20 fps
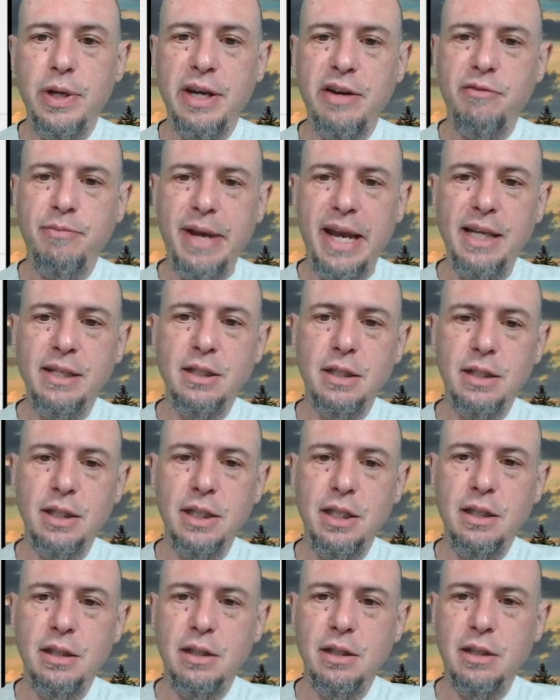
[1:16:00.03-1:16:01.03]
have
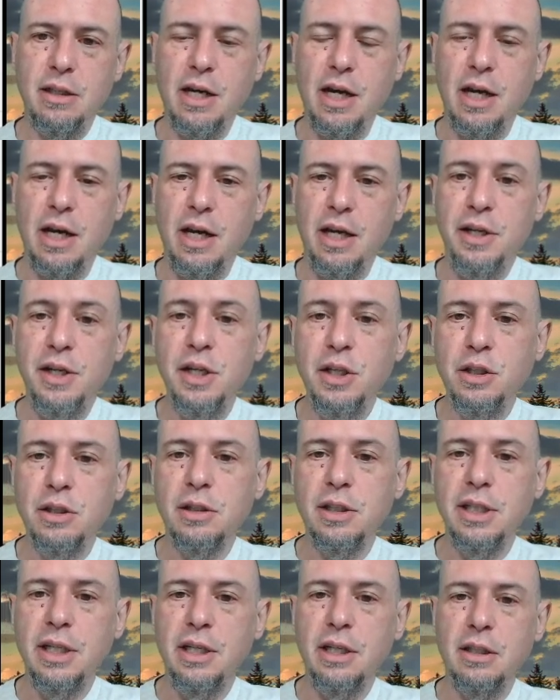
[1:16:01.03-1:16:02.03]
basically uh,
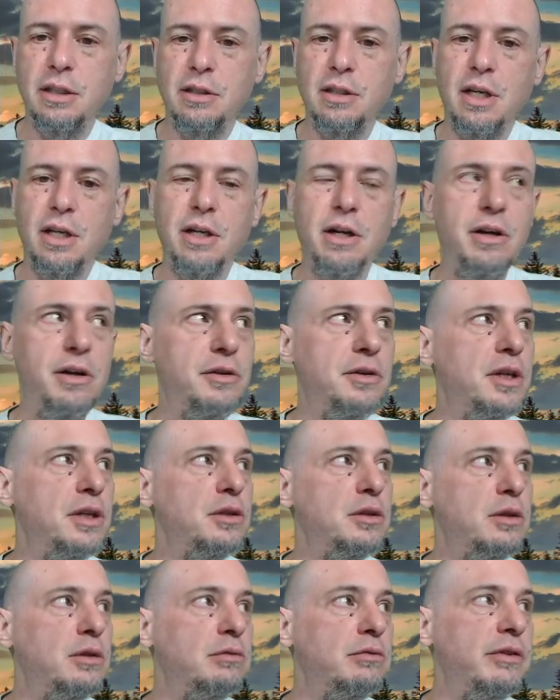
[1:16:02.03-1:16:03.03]
initially done our
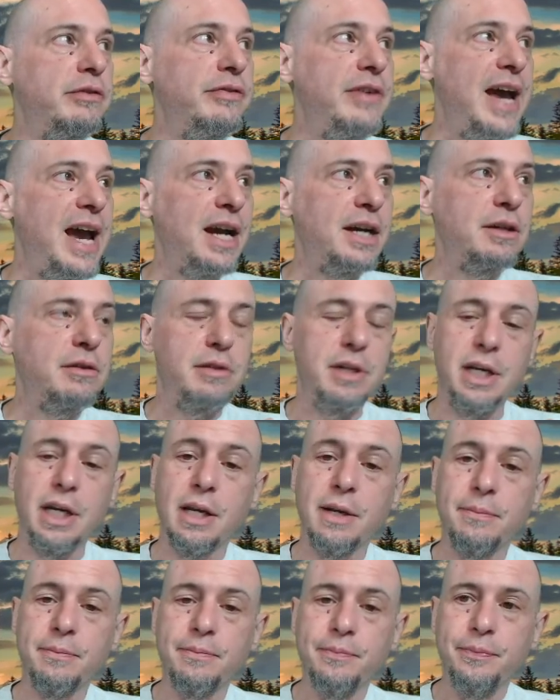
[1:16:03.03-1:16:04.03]
initial
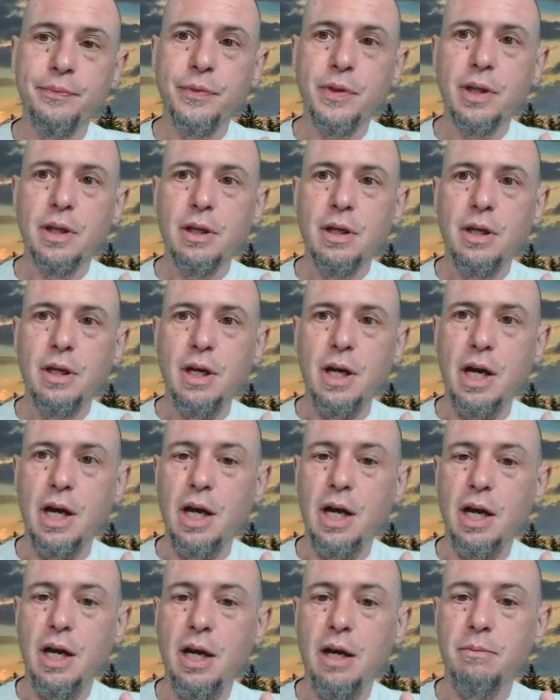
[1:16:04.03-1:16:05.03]
refactoring
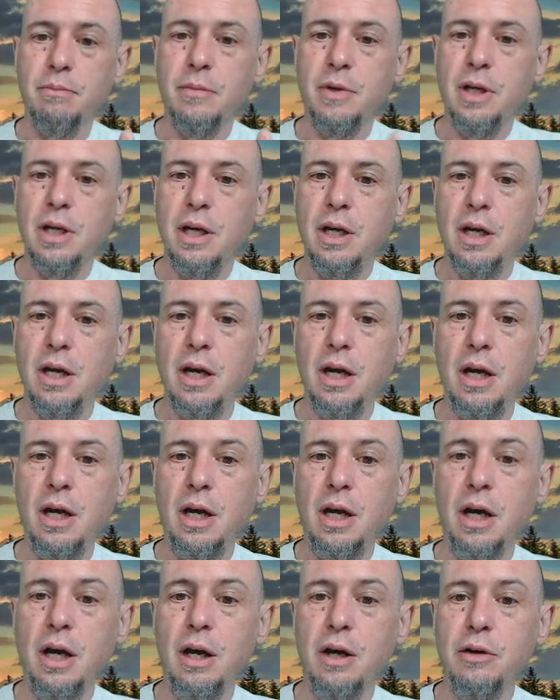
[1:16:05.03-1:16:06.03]
um,
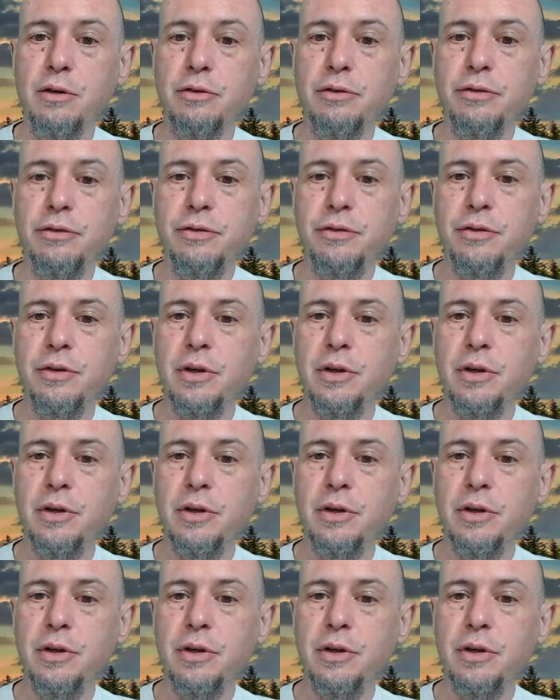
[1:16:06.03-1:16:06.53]
of.